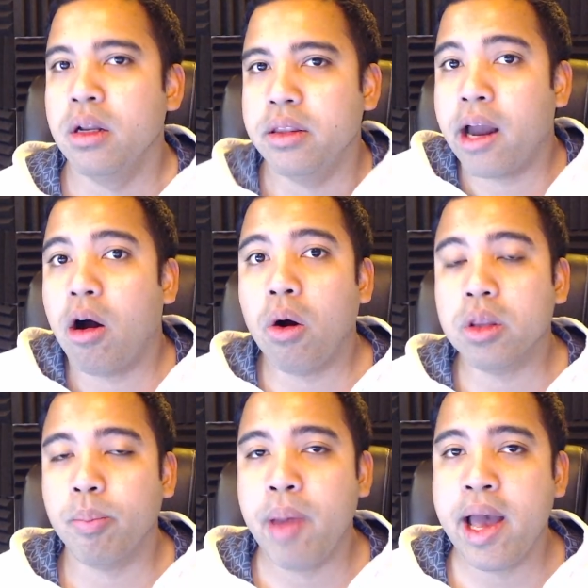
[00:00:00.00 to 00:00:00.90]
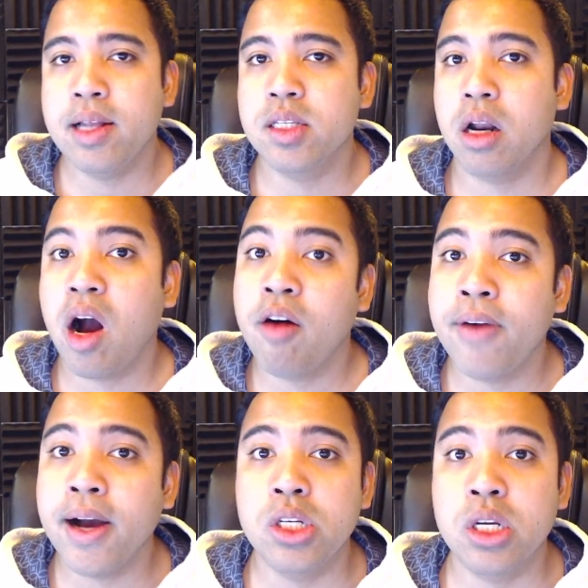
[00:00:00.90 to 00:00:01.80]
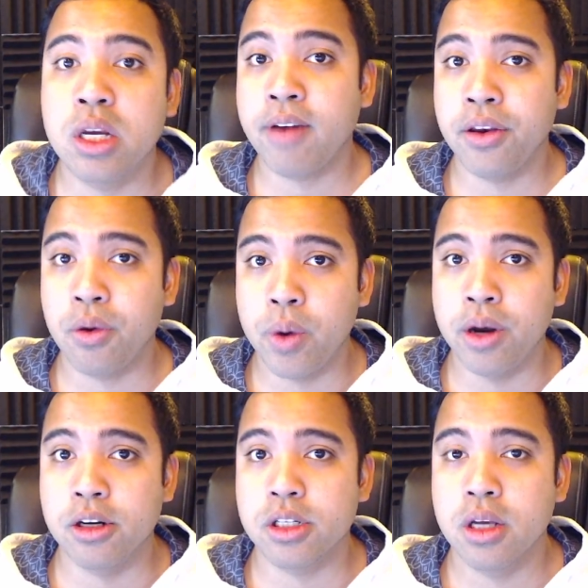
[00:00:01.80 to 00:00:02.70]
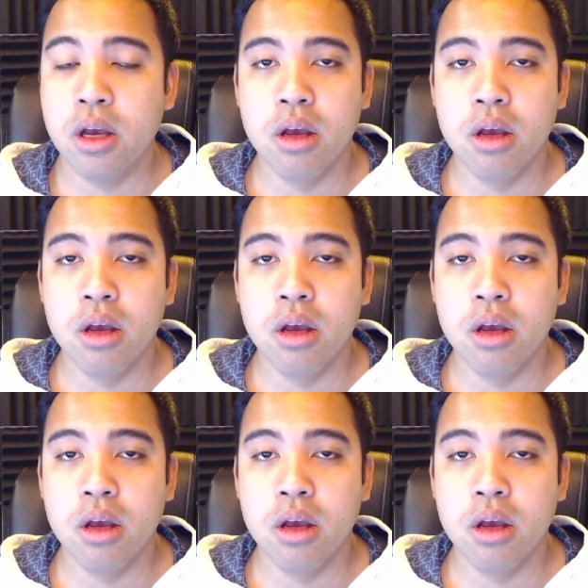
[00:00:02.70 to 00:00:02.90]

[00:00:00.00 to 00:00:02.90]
That all depends on how fast you can find your winners.